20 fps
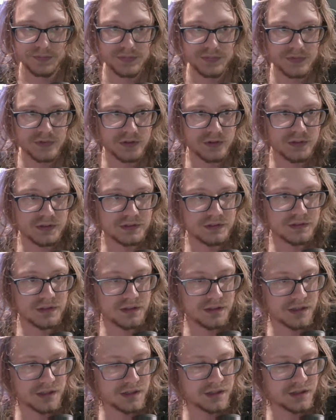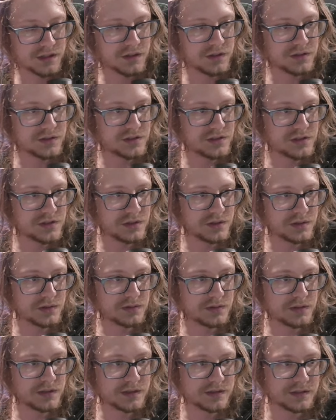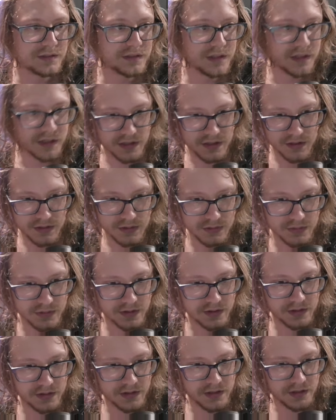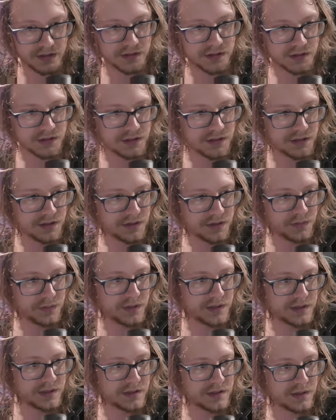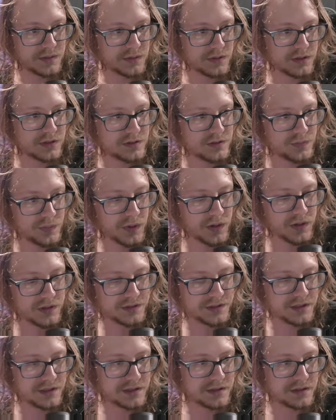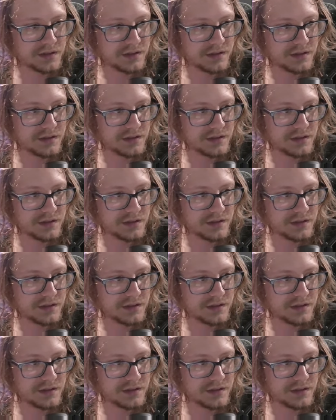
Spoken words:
So as the theta gets to in sync with the way that they were spawned in,